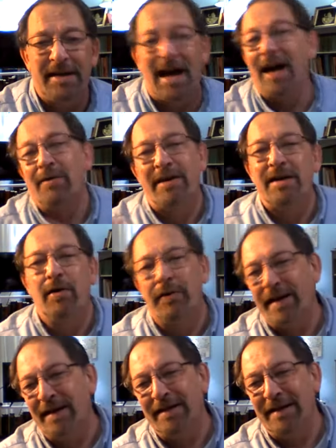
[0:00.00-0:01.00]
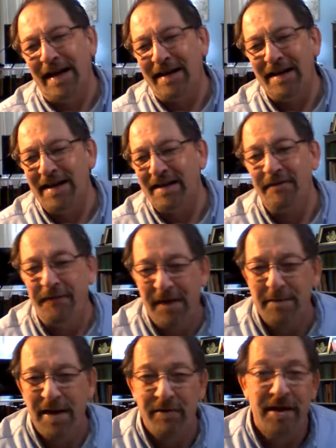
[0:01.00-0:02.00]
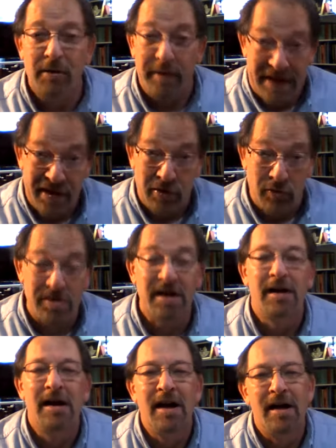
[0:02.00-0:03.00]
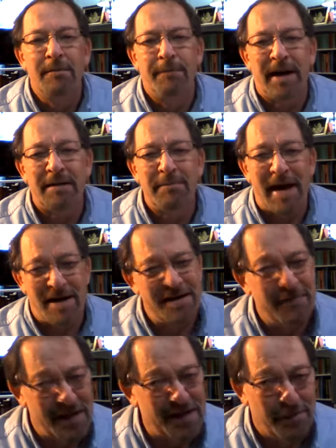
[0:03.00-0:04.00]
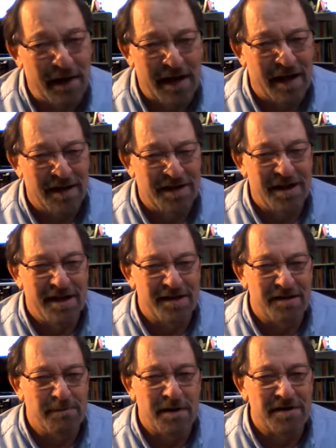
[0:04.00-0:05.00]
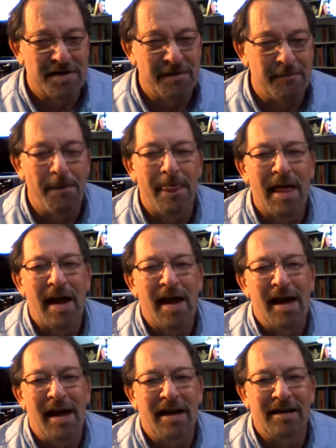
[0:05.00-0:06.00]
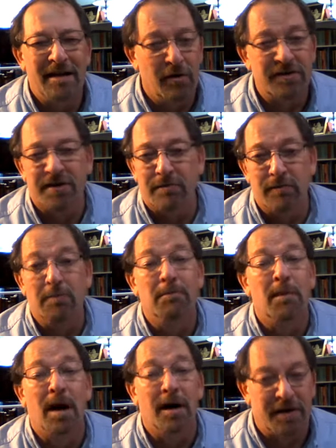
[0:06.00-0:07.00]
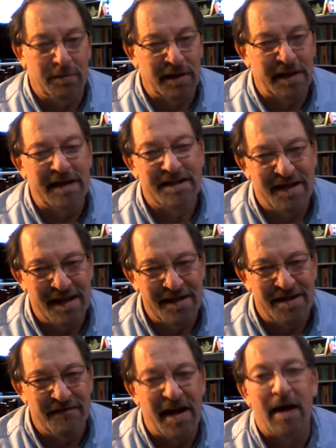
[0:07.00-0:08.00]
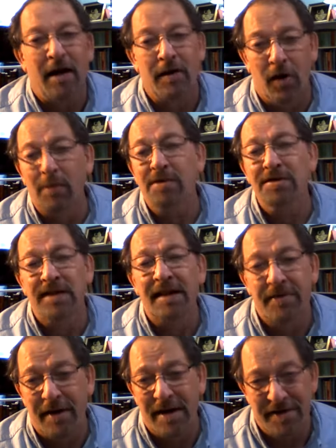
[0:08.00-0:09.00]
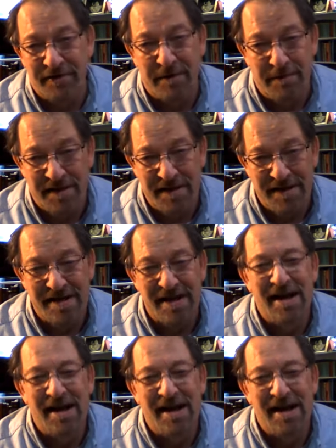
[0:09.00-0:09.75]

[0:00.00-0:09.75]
Now, how do we know that he didn't fib here and there? We don't. But Madison was a pretty conscientious person, and the notes are remarkably extensive. They are almost like transcriptions.